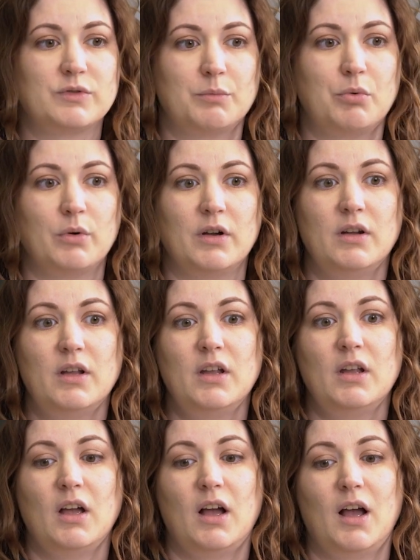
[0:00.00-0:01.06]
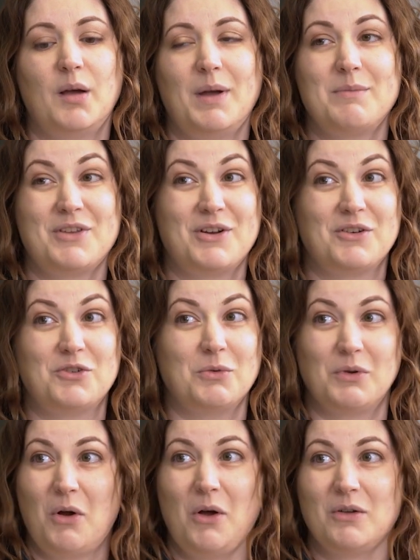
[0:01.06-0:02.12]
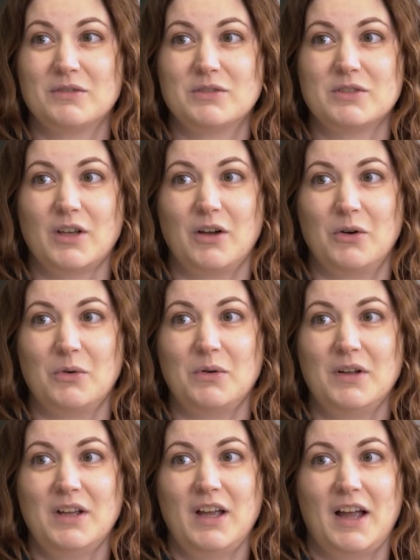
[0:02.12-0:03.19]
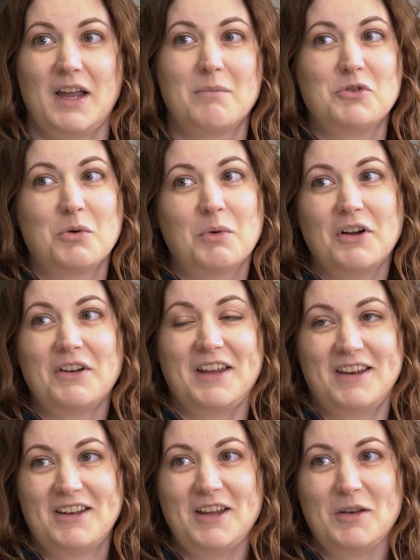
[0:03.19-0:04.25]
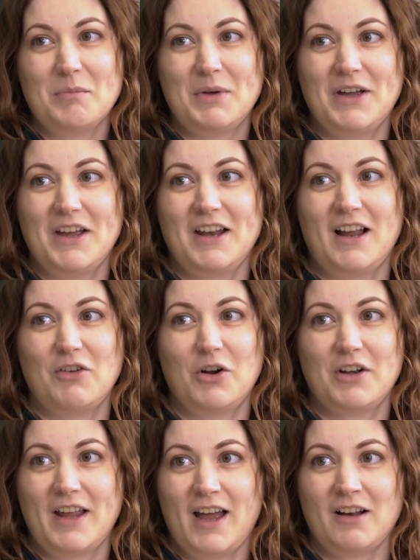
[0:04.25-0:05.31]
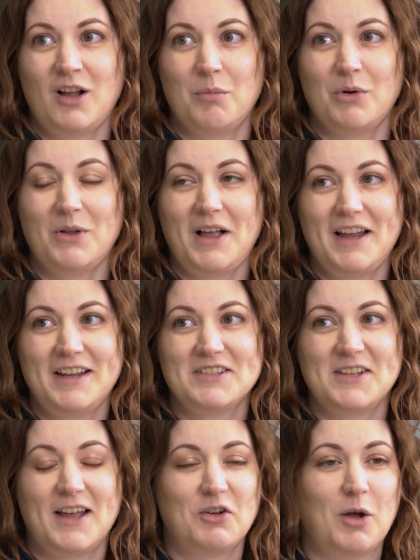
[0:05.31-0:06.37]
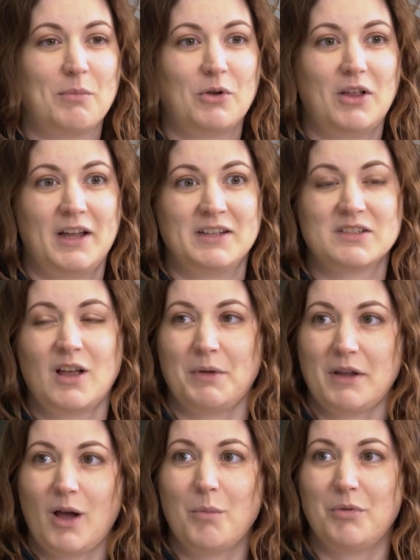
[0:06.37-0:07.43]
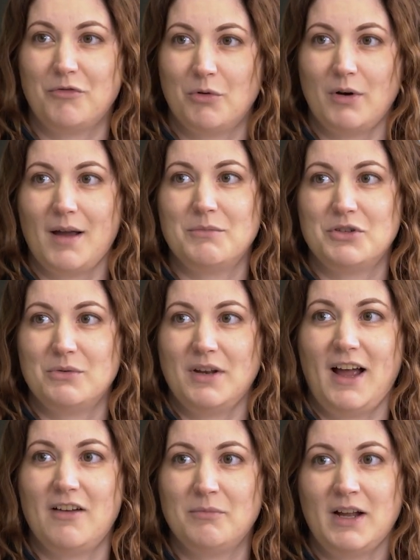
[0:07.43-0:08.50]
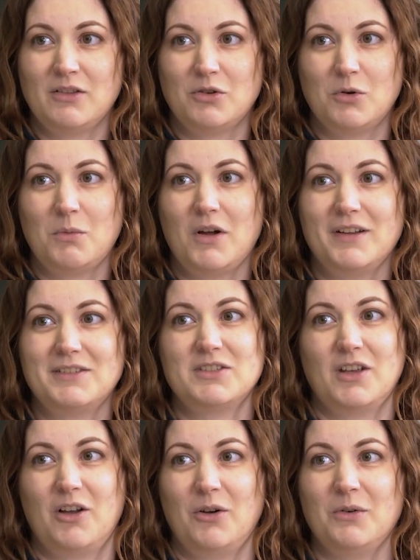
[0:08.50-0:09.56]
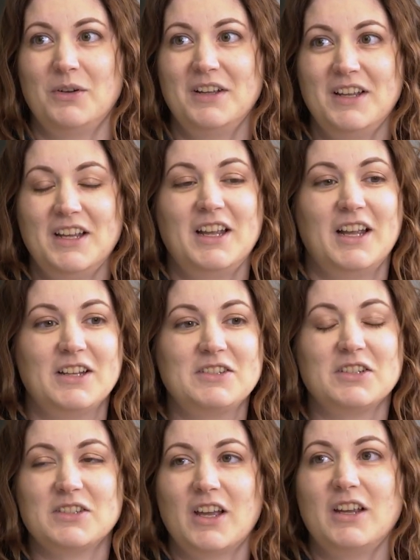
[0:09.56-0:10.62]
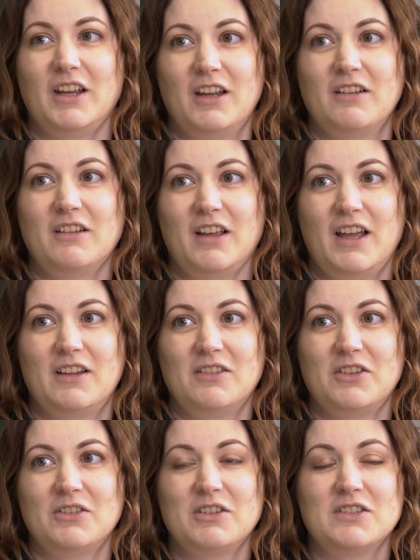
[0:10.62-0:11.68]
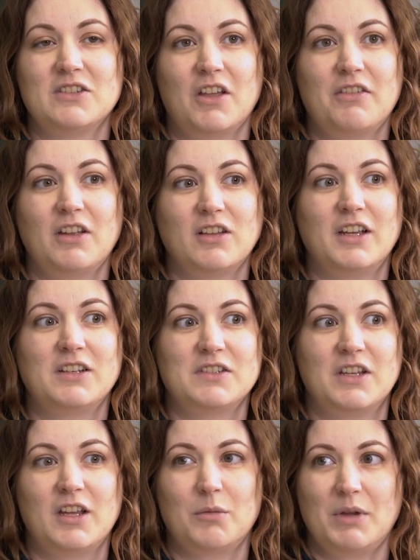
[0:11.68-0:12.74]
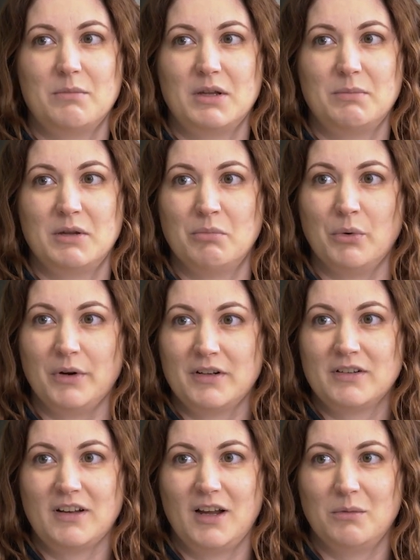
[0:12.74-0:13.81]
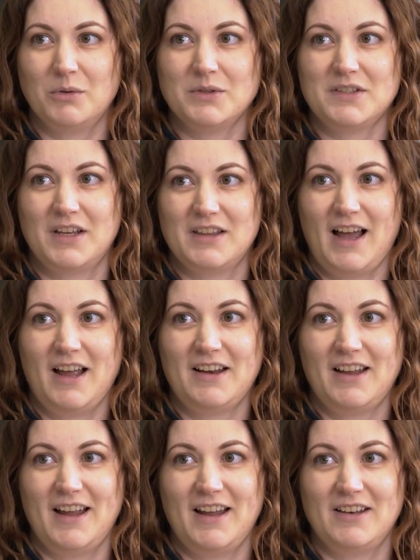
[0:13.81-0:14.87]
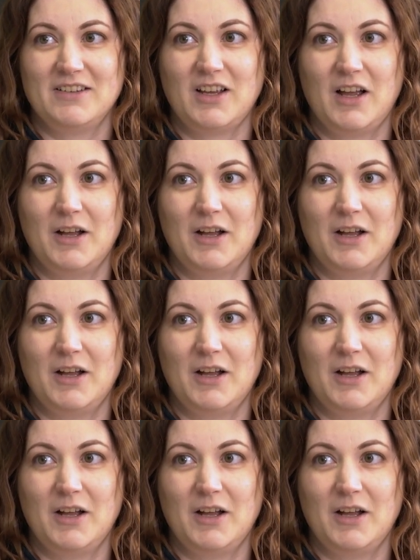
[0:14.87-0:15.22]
support. I'm there to do it all. So I am newer in it, but I've already had a couple clients. I have a couple clients coming up before I'm due to have my little one. So it's exciting. And there is nothing like seeing a baby be born. I will say that. And